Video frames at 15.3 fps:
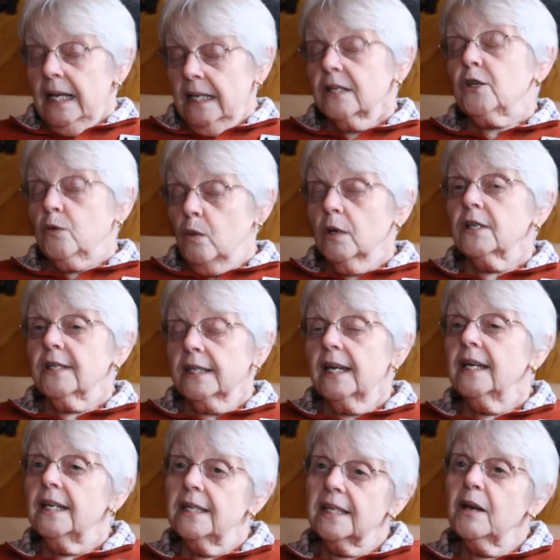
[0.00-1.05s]
Is to watch the
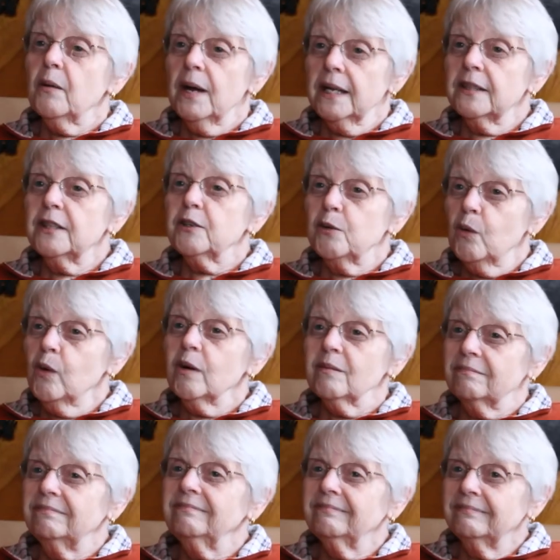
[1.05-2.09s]
kitties go out the door.
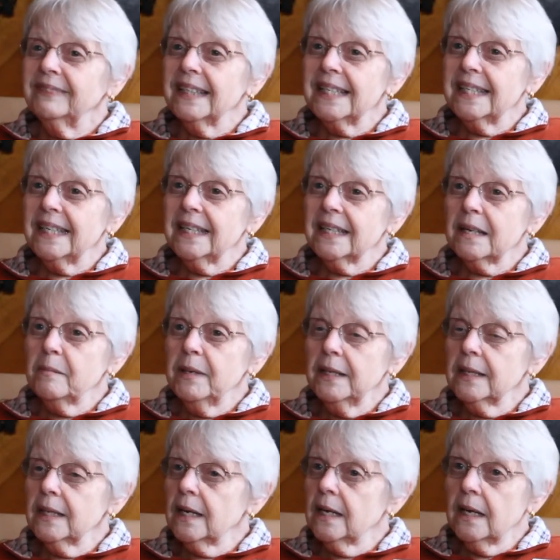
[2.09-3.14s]
That's it. I
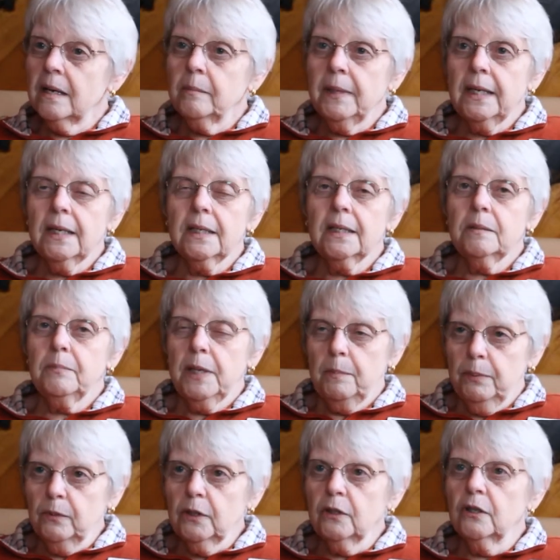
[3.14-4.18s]
mean, they come in,
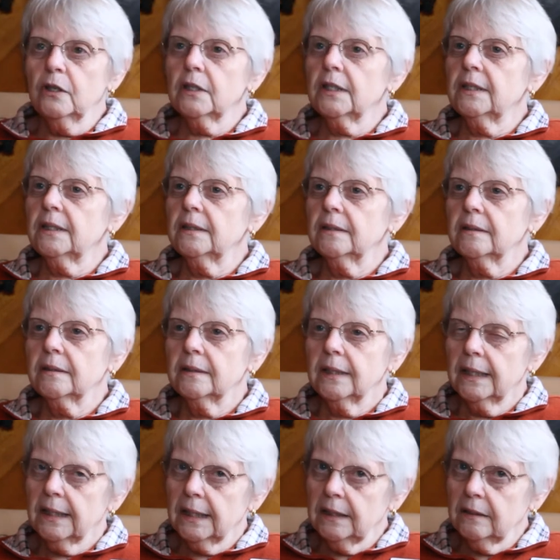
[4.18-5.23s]
people look,
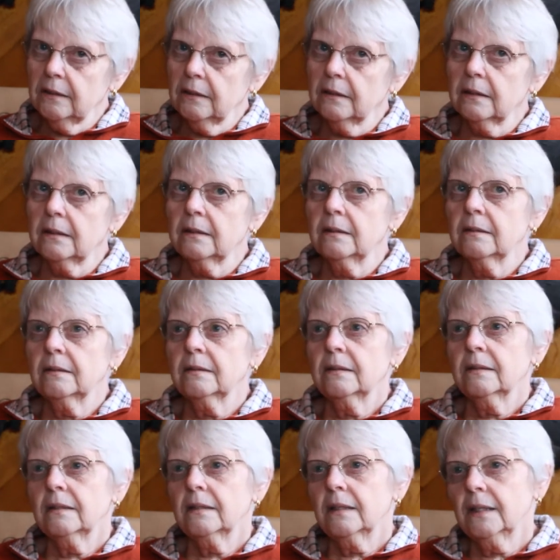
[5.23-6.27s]
and they look,
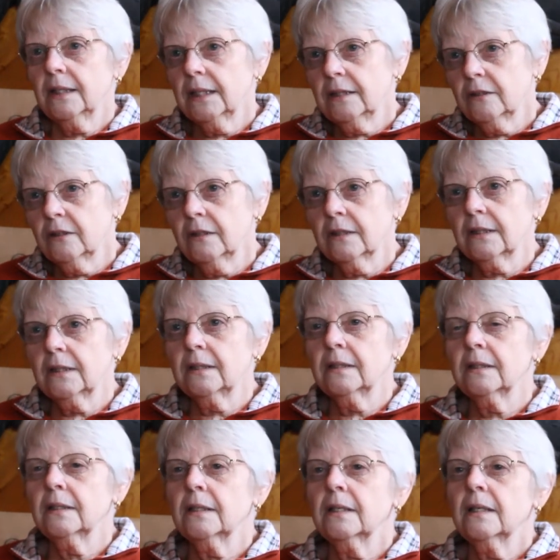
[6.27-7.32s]
and they look,
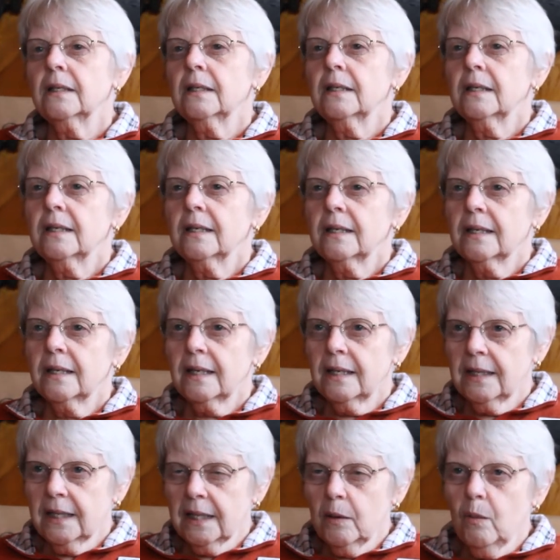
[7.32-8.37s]

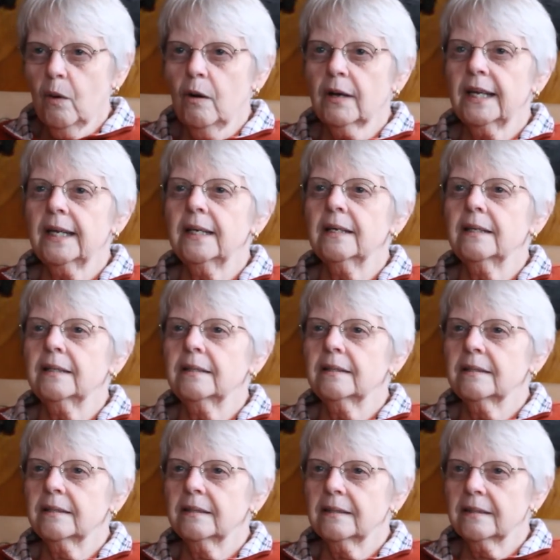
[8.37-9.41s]
and then they walk in,
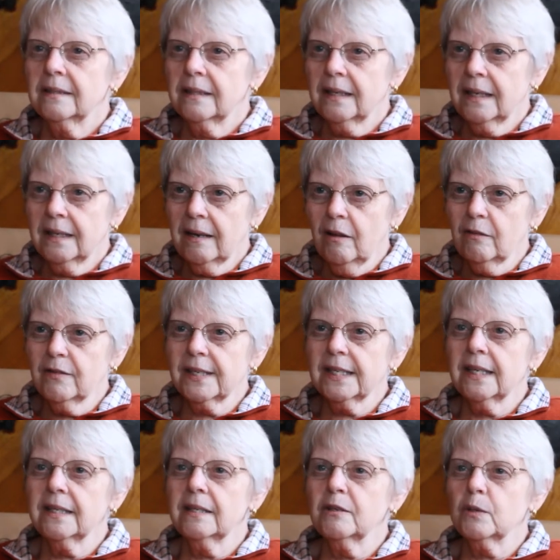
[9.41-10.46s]
and all of a
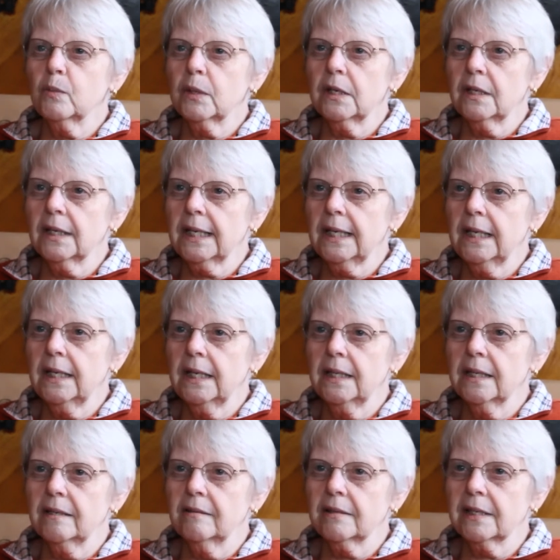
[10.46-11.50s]
sudden there's one little kitty
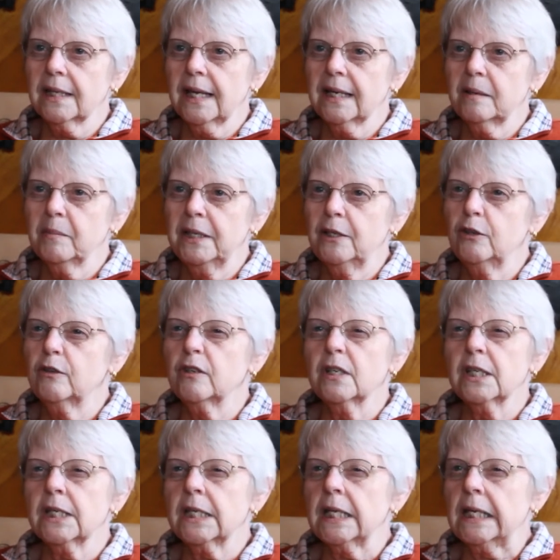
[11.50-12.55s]
that looks at them, and you could
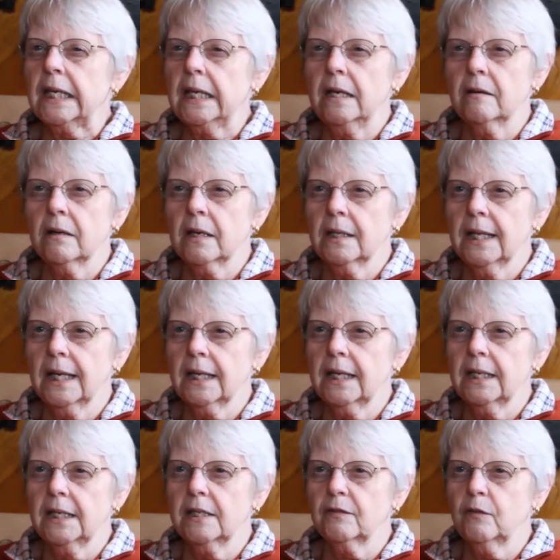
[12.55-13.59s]
just hear it in that
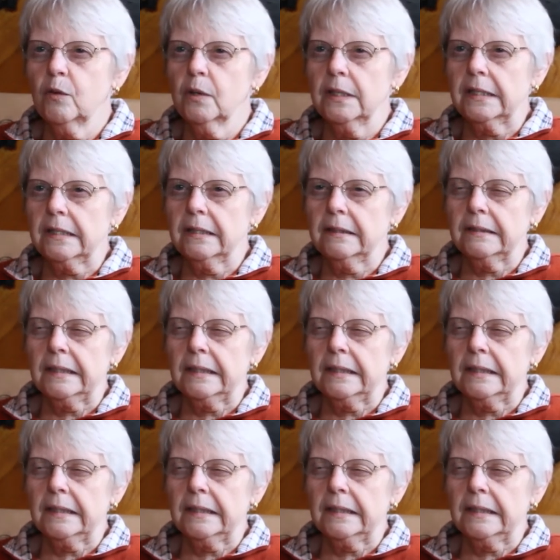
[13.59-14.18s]
kitty's voice.